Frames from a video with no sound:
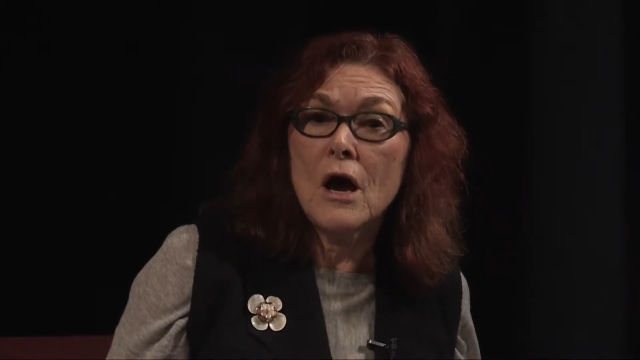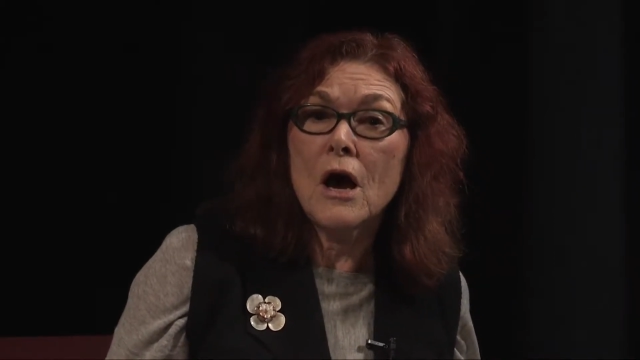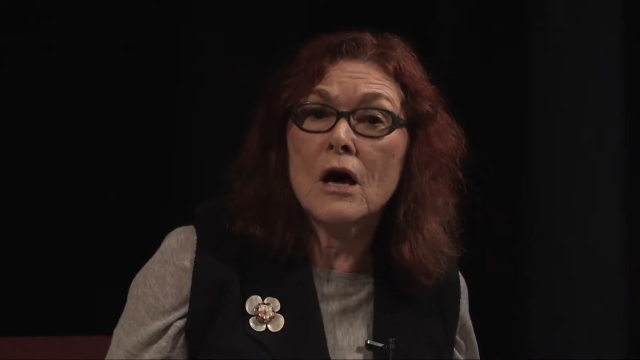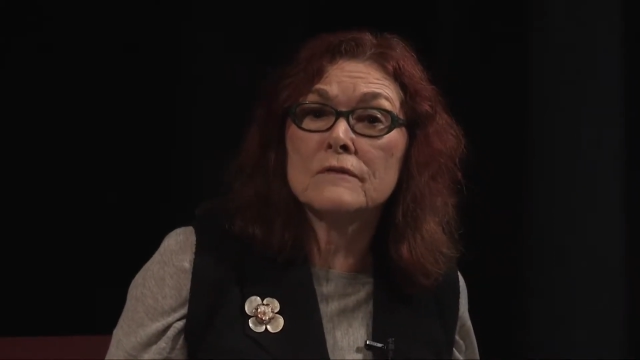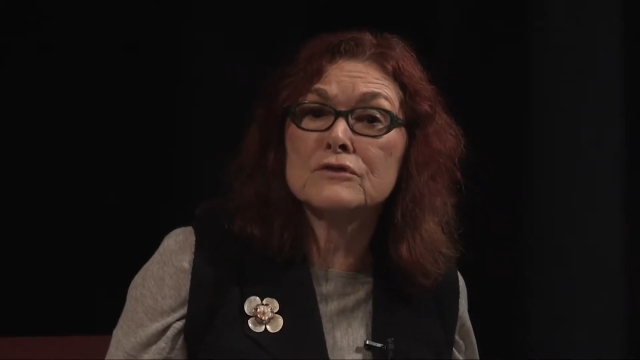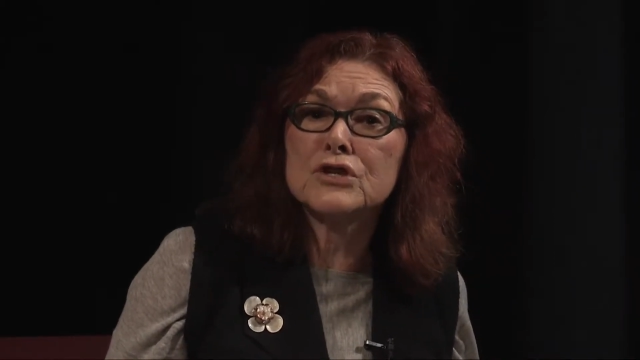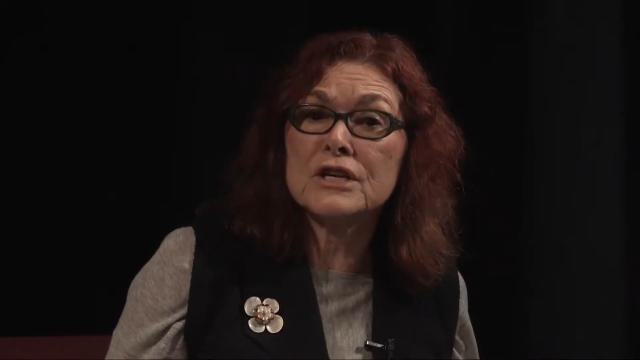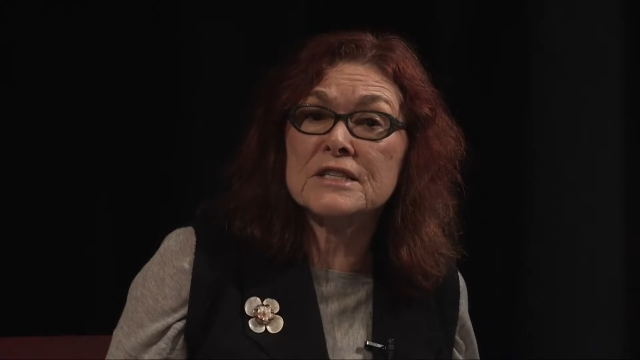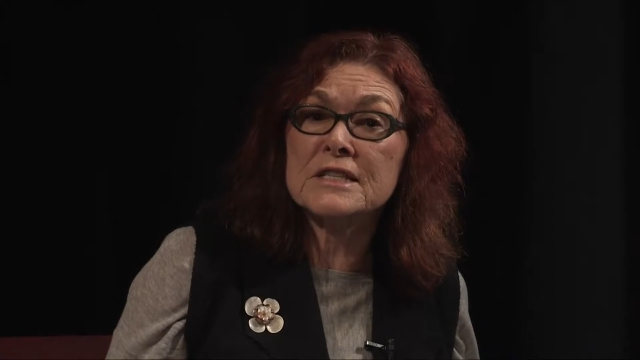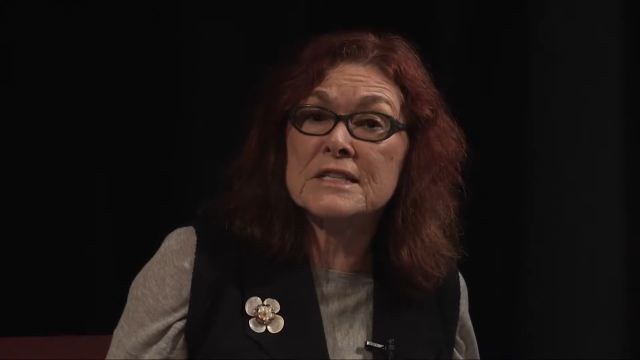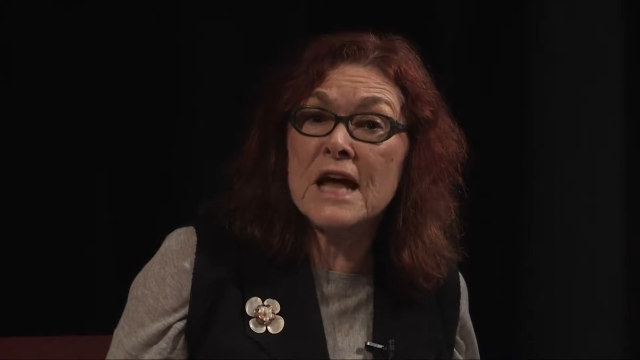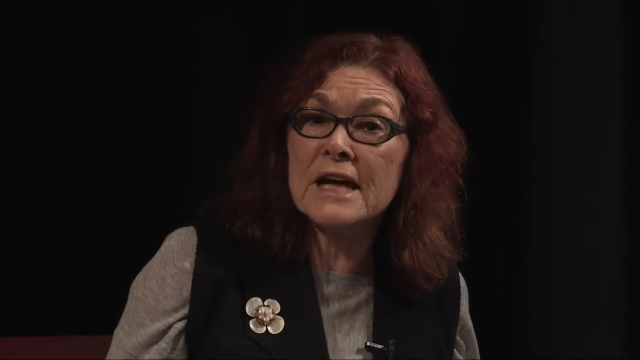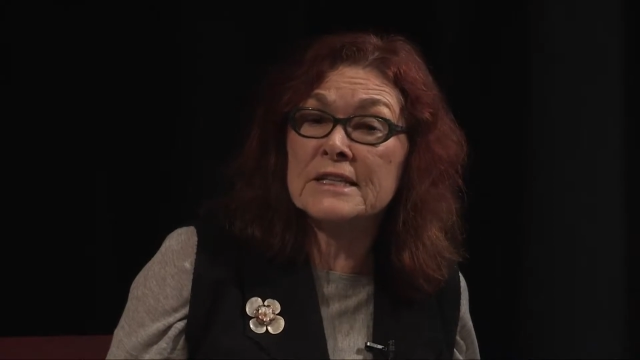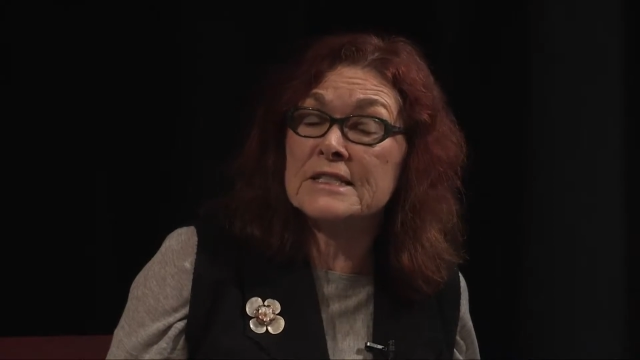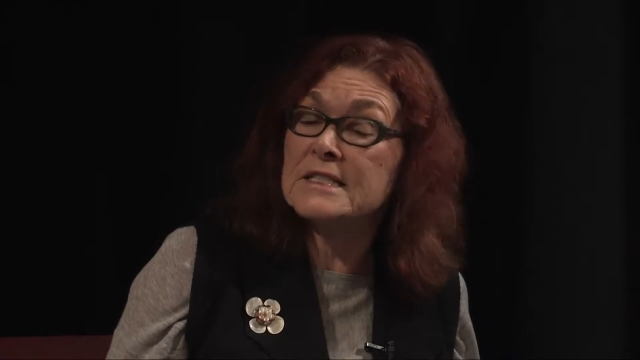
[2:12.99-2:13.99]
of just
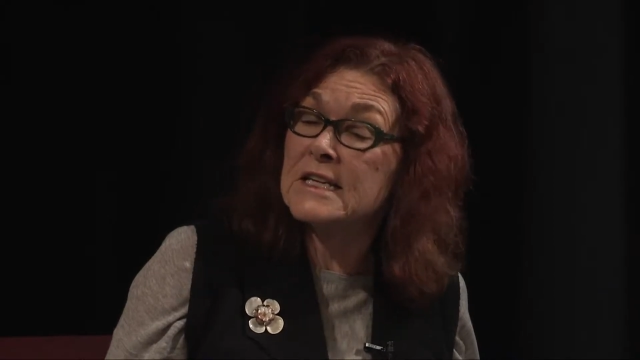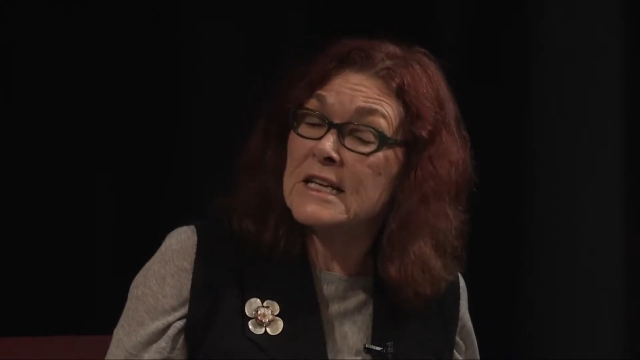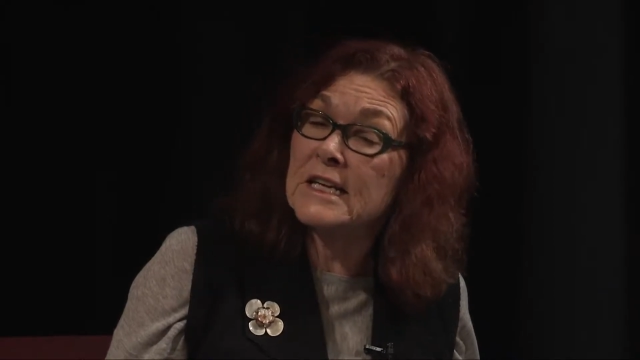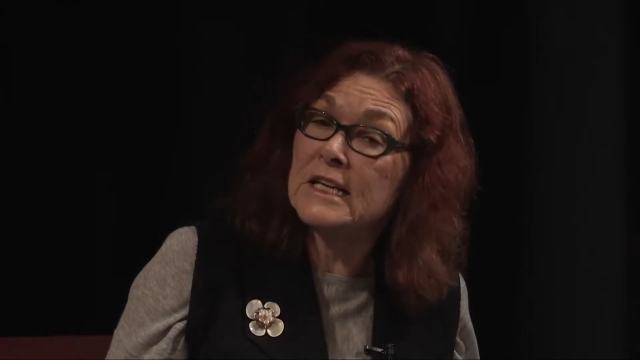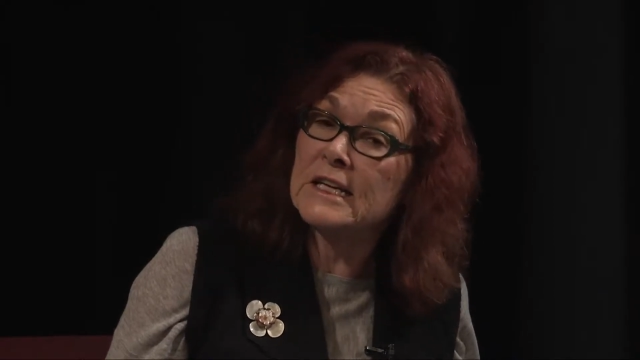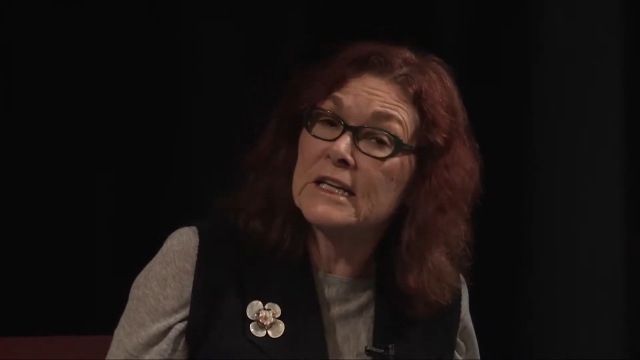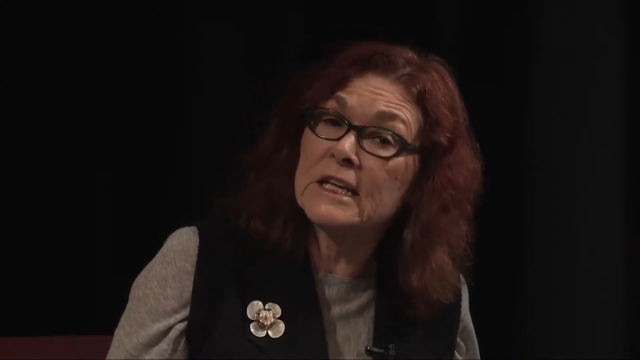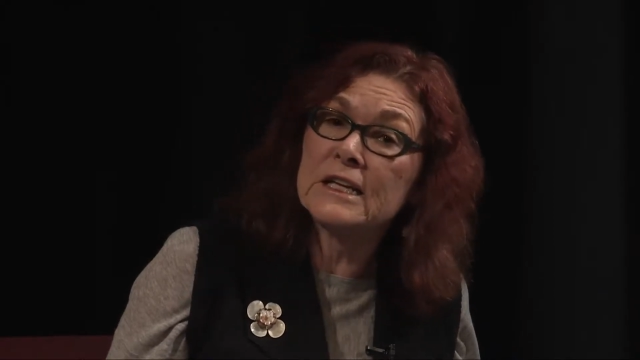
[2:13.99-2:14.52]
19